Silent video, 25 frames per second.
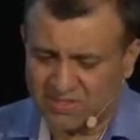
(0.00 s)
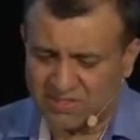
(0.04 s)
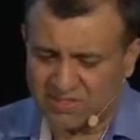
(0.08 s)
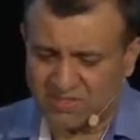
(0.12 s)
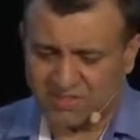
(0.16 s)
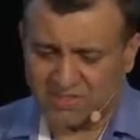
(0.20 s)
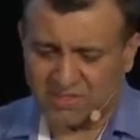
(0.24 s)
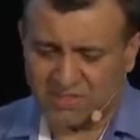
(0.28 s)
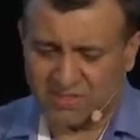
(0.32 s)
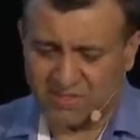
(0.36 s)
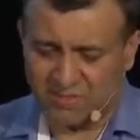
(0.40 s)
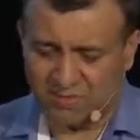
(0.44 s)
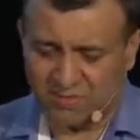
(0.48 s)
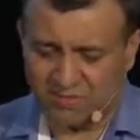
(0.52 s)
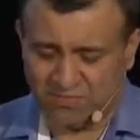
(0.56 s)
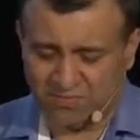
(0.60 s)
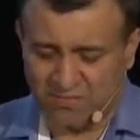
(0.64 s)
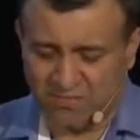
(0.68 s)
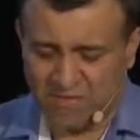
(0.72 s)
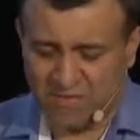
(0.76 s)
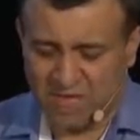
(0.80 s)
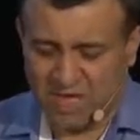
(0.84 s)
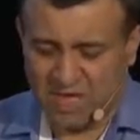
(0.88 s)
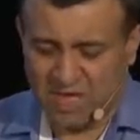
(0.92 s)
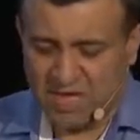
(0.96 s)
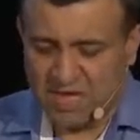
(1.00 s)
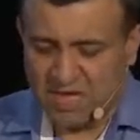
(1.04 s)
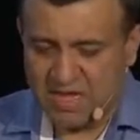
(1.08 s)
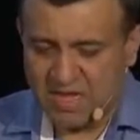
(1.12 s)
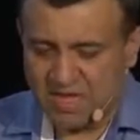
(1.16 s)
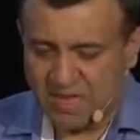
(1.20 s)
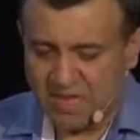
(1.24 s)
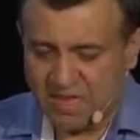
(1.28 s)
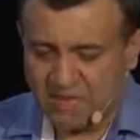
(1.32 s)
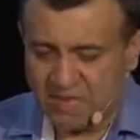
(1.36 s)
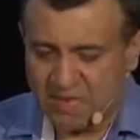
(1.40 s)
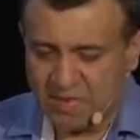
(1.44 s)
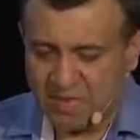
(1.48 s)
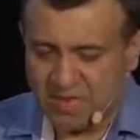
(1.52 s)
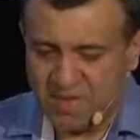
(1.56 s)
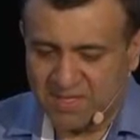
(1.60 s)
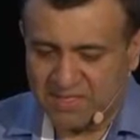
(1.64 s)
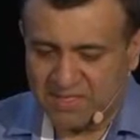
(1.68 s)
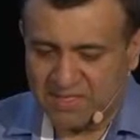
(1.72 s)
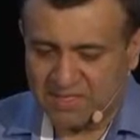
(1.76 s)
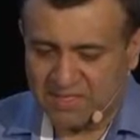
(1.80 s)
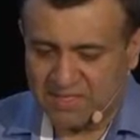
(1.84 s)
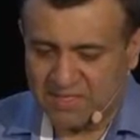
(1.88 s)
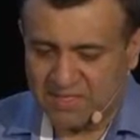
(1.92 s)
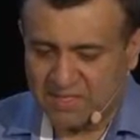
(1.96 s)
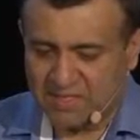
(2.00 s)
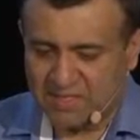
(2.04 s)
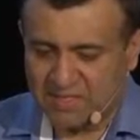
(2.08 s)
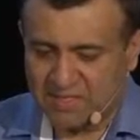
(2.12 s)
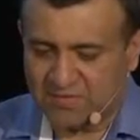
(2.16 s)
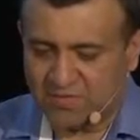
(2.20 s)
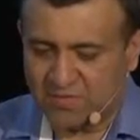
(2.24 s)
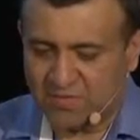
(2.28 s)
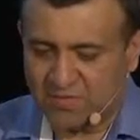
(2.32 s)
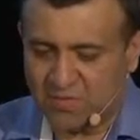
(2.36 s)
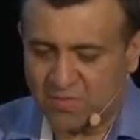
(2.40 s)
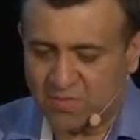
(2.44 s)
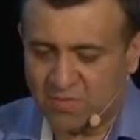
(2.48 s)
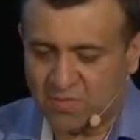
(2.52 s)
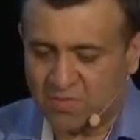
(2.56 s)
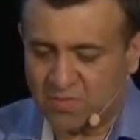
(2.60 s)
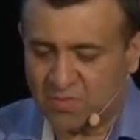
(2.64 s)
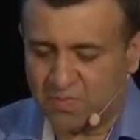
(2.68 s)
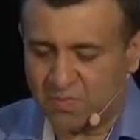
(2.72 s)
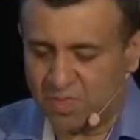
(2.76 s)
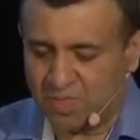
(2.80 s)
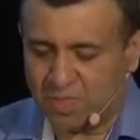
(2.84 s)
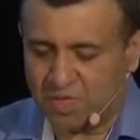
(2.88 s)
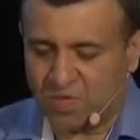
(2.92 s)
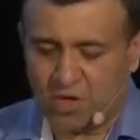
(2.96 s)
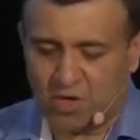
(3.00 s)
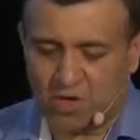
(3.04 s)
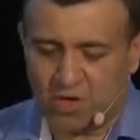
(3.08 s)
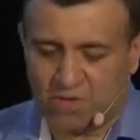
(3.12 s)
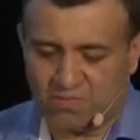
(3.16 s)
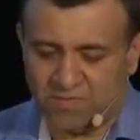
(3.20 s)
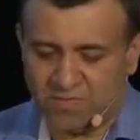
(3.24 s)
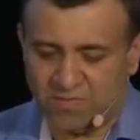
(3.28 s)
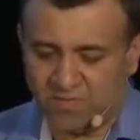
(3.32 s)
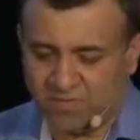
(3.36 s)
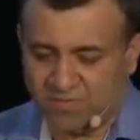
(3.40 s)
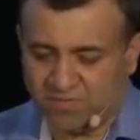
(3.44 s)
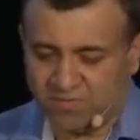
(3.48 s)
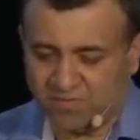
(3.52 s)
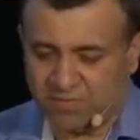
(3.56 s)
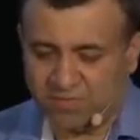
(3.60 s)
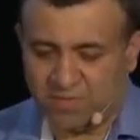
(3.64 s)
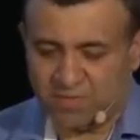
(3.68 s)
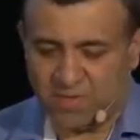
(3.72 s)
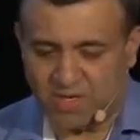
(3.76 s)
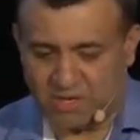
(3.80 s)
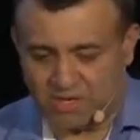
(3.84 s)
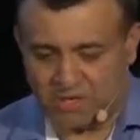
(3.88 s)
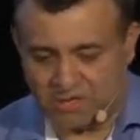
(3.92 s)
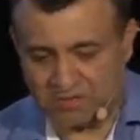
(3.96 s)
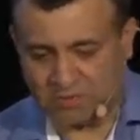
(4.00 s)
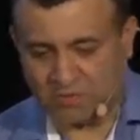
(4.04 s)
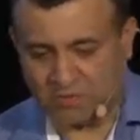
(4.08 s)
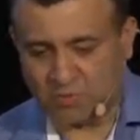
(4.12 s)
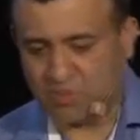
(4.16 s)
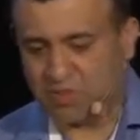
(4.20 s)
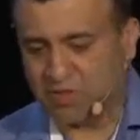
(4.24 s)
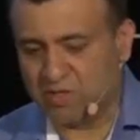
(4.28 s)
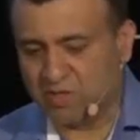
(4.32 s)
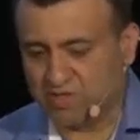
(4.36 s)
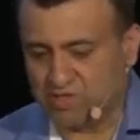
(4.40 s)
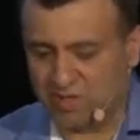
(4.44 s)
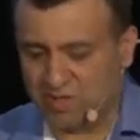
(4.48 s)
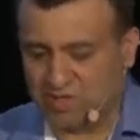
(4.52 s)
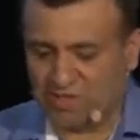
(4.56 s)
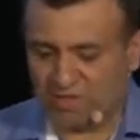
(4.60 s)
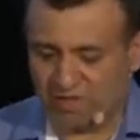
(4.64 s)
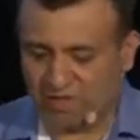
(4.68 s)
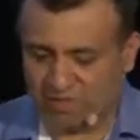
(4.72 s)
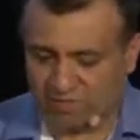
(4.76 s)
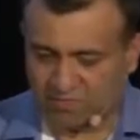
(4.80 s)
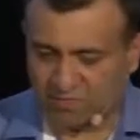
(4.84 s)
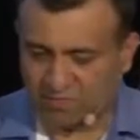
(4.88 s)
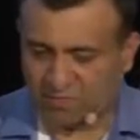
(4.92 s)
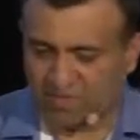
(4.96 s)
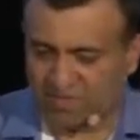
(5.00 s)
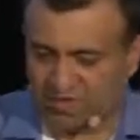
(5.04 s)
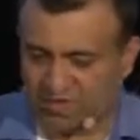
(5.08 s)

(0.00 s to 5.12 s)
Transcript: And it's kind of implements learning from a lot of industry partners, Google being one of them.